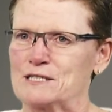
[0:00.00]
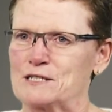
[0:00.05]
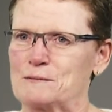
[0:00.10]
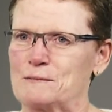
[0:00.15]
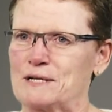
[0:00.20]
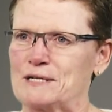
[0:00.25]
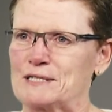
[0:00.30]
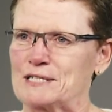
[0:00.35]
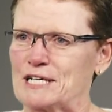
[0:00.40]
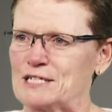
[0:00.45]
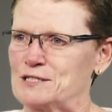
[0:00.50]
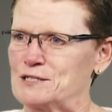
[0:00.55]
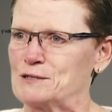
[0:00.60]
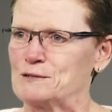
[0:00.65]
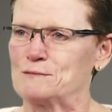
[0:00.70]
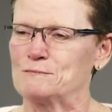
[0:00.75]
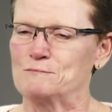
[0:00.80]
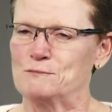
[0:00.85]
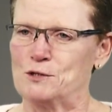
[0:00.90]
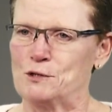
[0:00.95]
Somebody's got
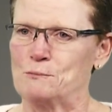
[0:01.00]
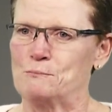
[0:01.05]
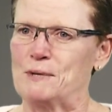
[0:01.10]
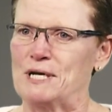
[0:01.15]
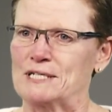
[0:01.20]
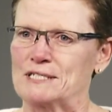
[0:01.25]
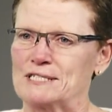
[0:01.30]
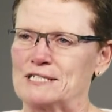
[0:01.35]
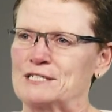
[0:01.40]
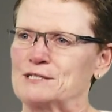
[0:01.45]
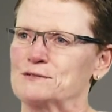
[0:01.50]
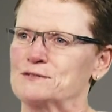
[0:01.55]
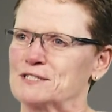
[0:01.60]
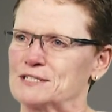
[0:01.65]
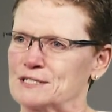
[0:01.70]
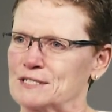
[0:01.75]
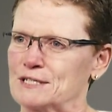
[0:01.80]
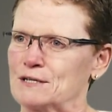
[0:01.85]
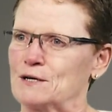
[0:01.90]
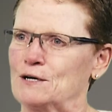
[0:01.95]
your, your best
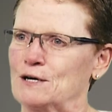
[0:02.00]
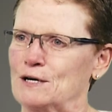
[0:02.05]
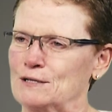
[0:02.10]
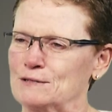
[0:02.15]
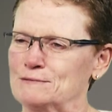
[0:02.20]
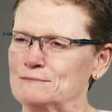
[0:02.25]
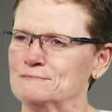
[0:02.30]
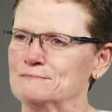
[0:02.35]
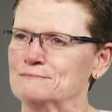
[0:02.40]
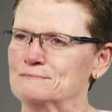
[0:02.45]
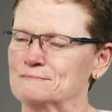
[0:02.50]
interest at heart,